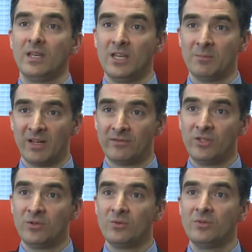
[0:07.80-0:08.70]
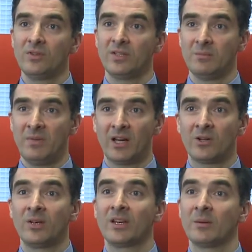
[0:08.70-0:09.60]
In my view, the
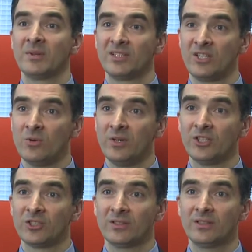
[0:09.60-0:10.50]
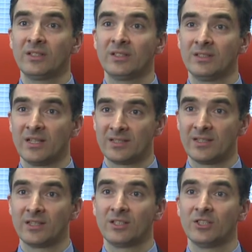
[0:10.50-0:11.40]
macroeconomic situation does
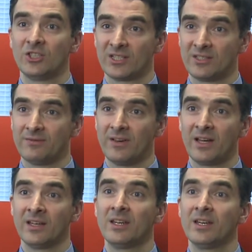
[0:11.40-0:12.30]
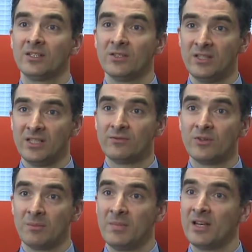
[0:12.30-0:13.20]
not justify the need
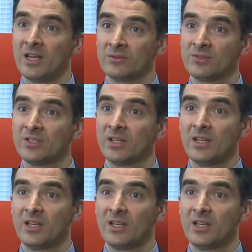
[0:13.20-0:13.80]
for a bailout,